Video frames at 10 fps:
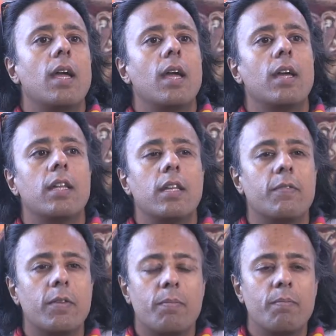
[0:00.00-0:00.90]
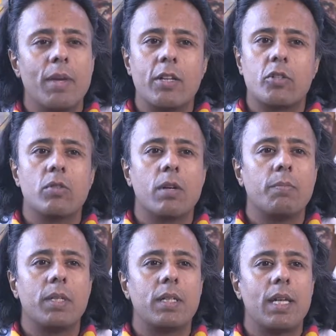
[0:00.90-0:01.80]
And if it makes you
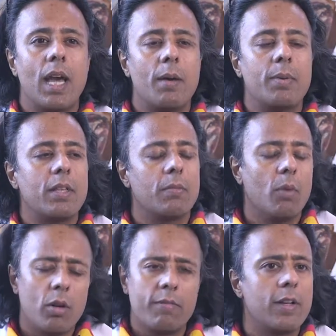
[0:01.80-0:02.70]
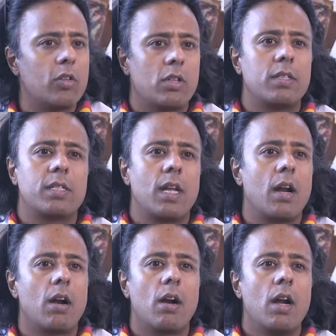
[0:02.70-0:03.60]
completely happy, the motivation is
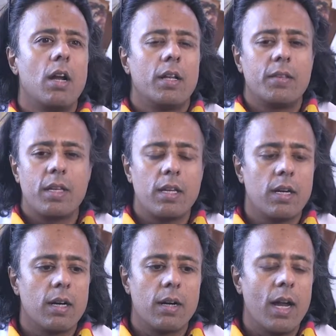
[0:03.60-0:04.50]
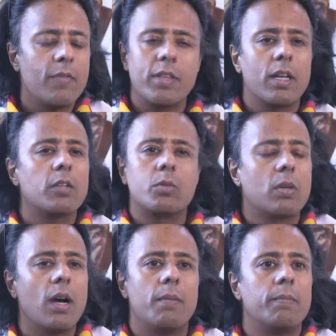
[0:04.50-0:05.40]
there, everything else will
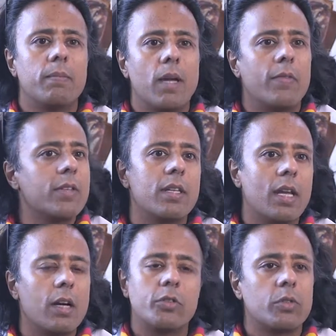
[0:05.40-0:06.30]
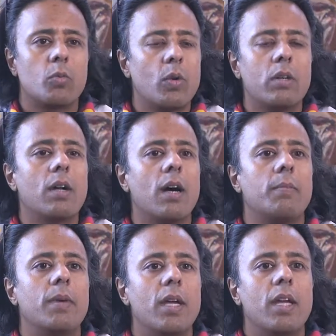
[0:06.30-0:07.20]
come. Everything else will come.